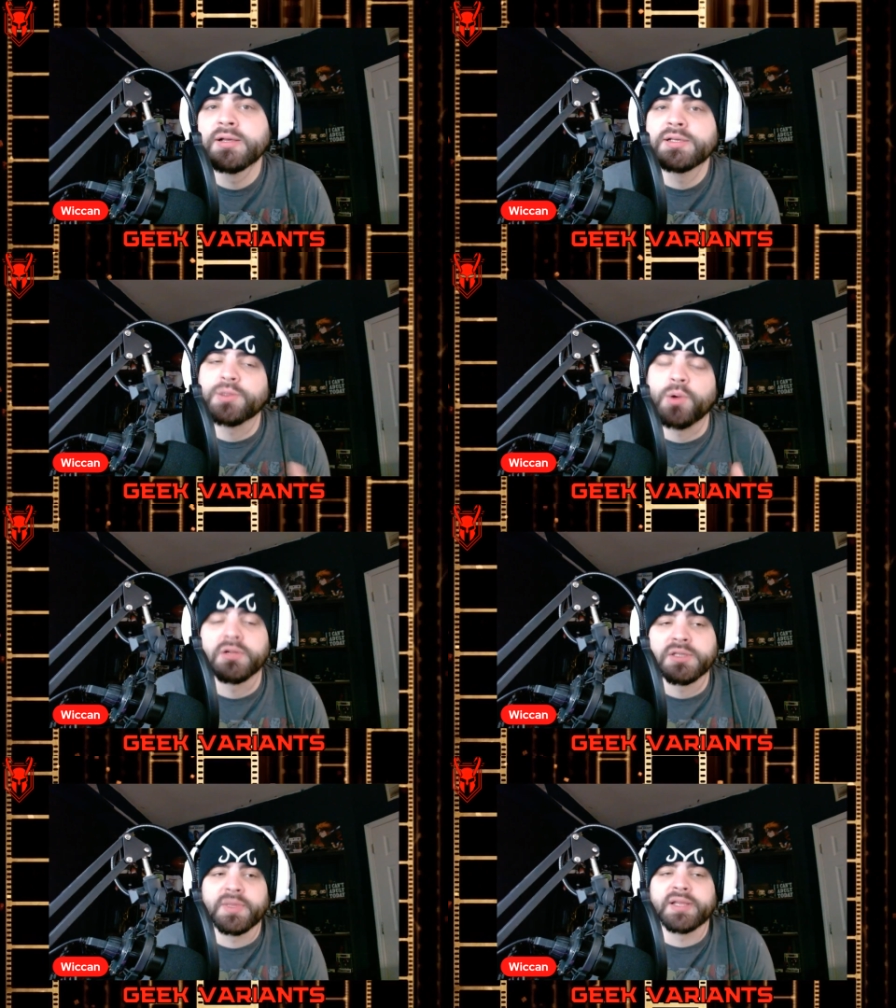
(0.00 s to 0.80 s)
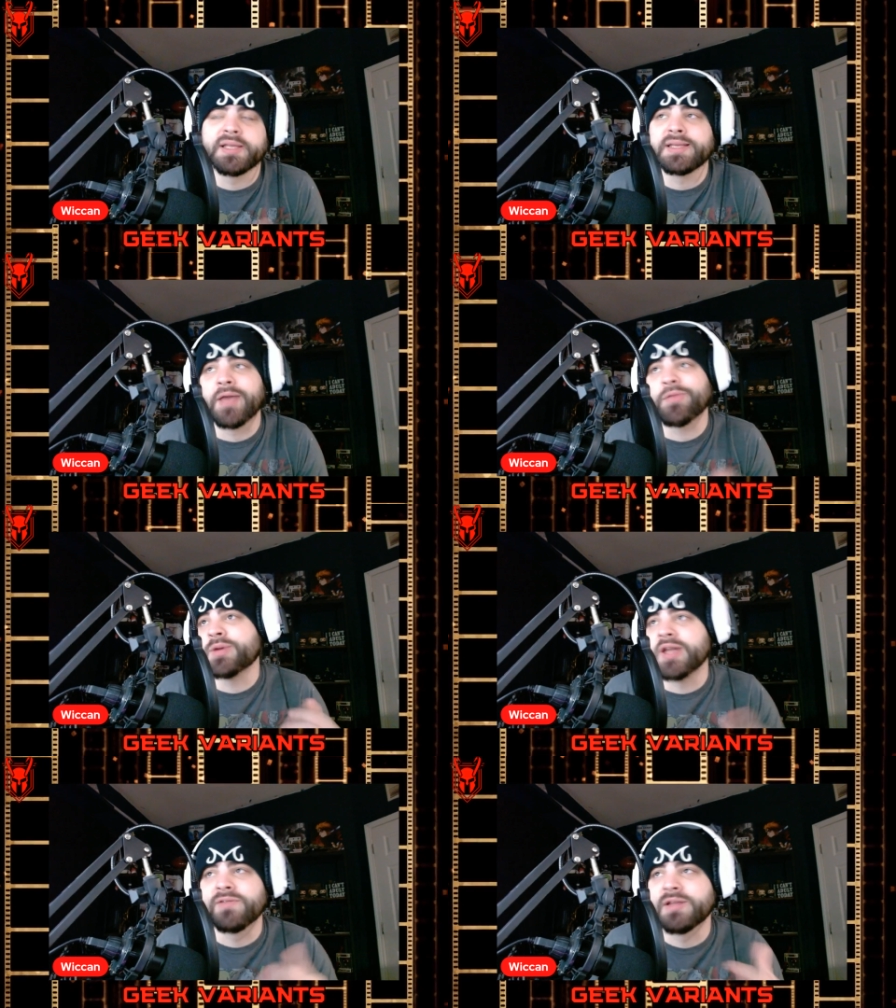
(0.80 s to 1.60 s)
So ultimately, Death
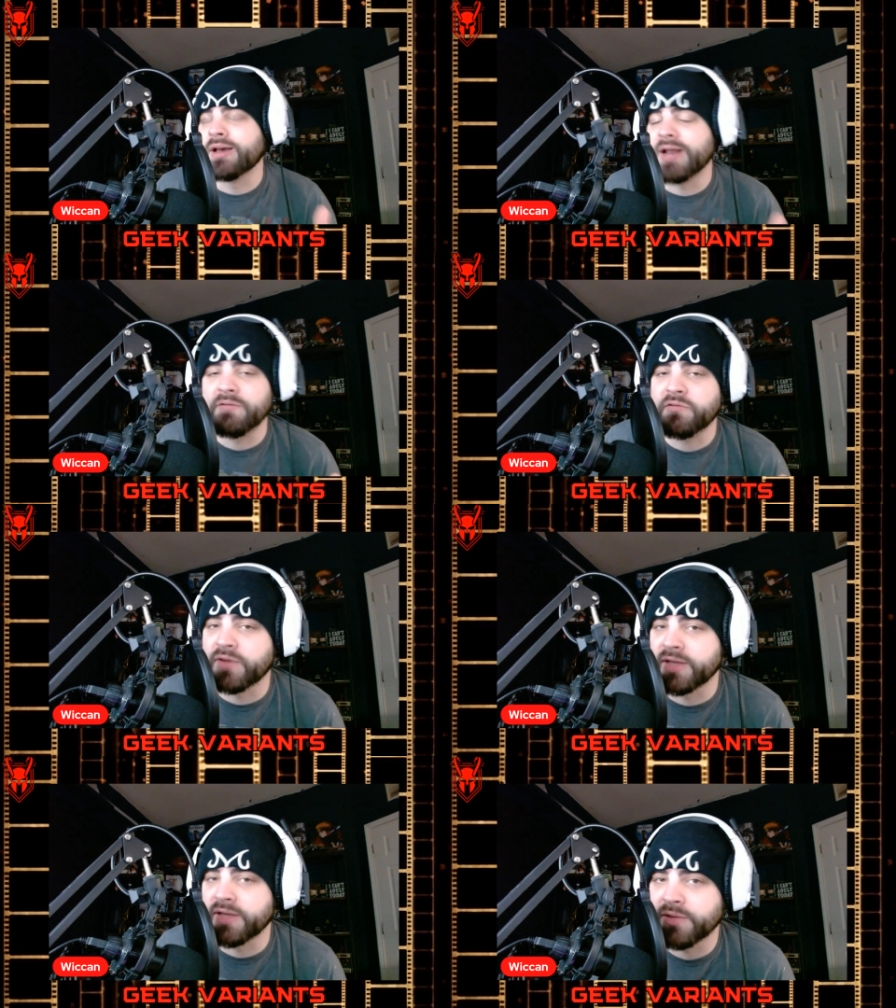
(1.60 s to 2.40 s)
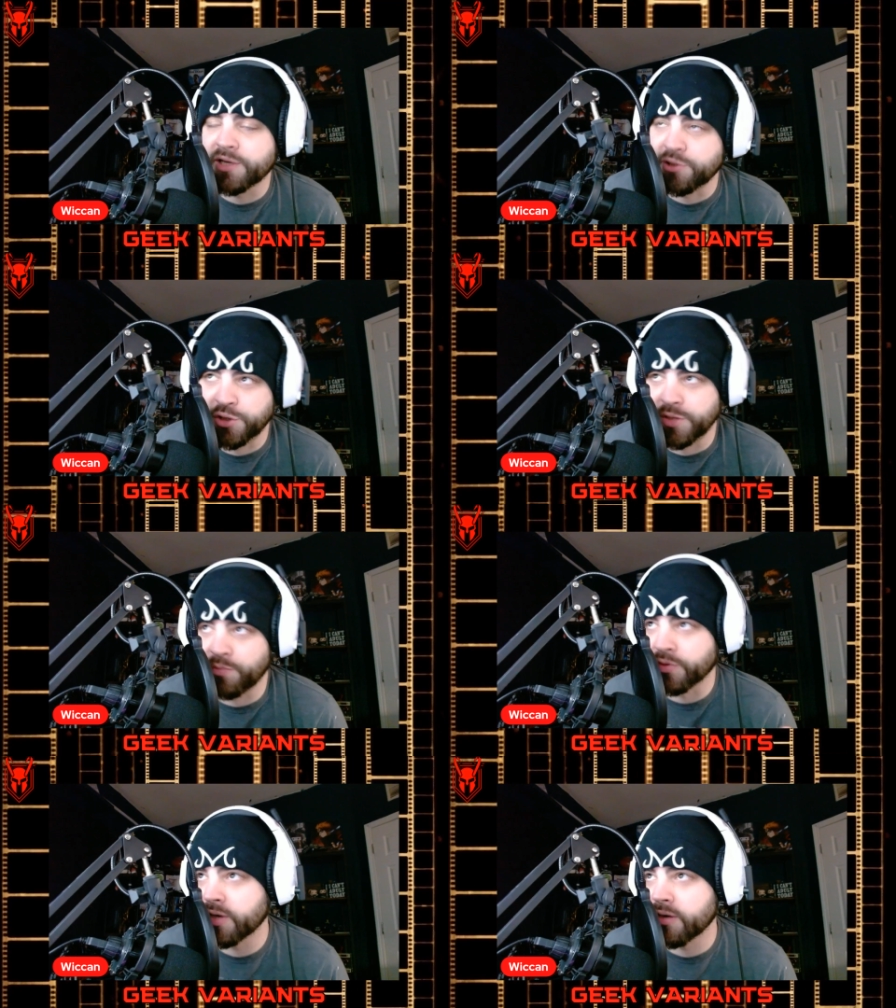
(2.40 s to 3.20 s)
would definitely not have a friendly relationship
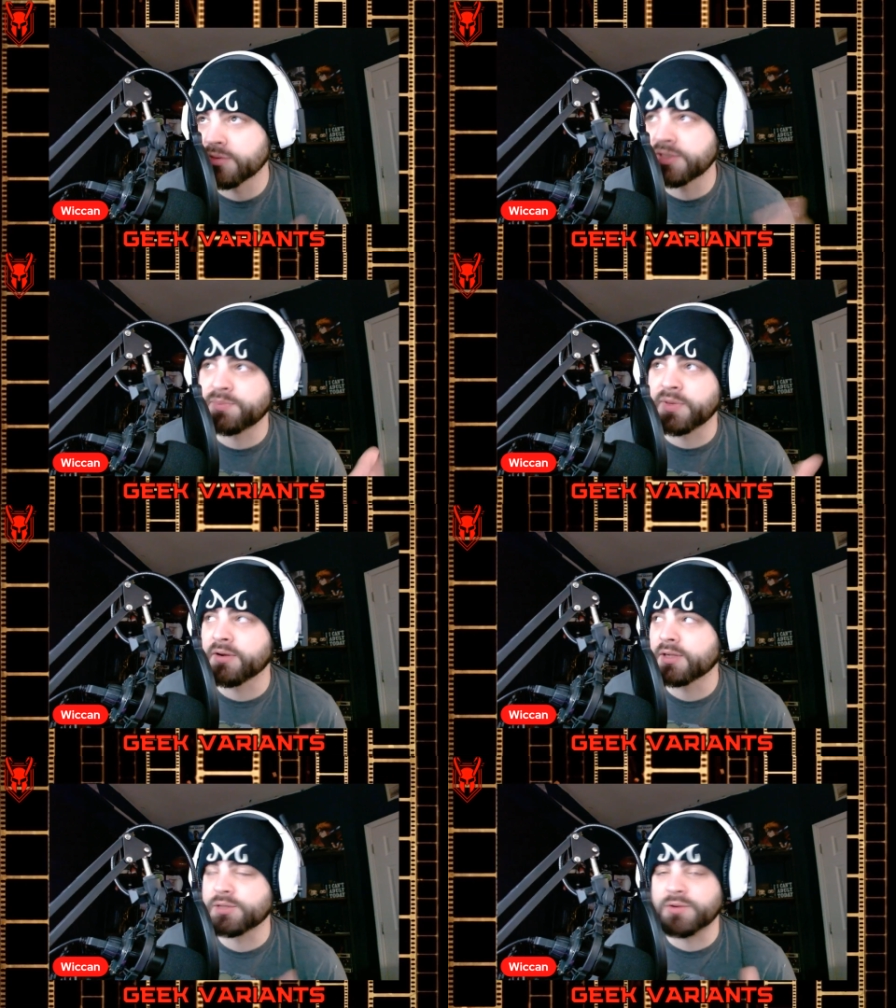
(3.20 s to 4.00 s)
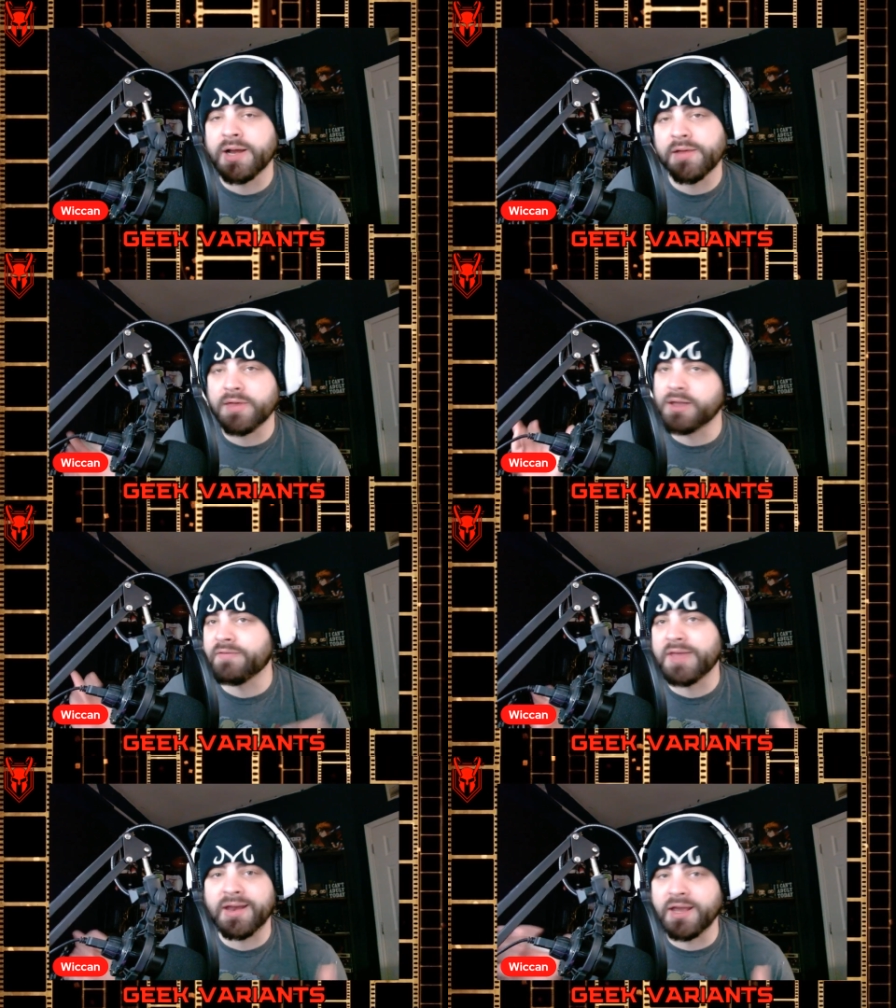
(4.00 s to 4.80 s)
with ghosts, spirits, or anything of
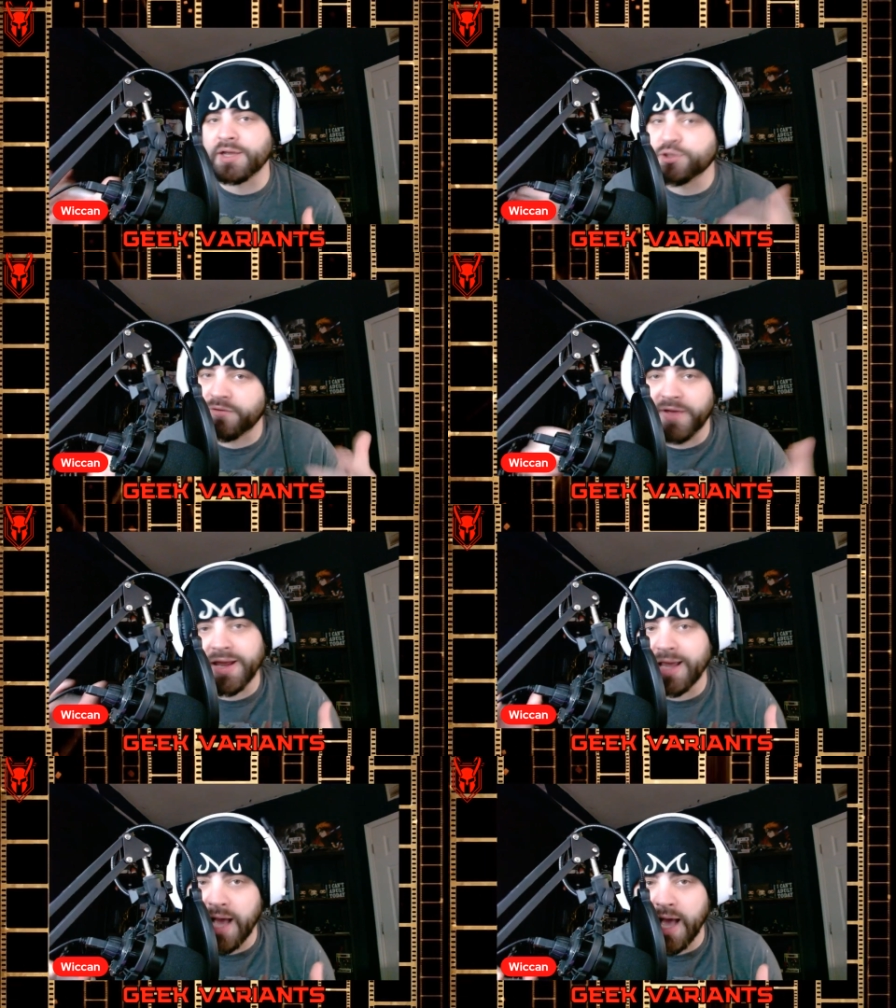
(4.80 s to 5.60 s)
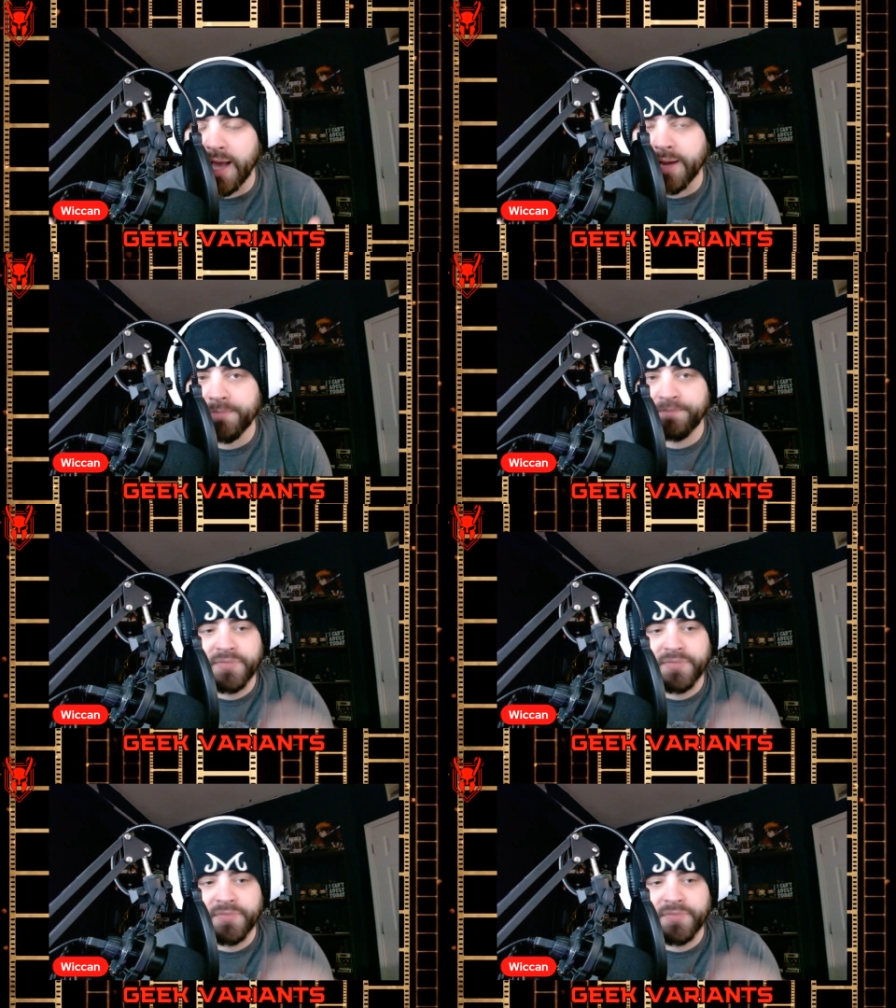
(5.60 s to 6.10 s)
that nature of any kind.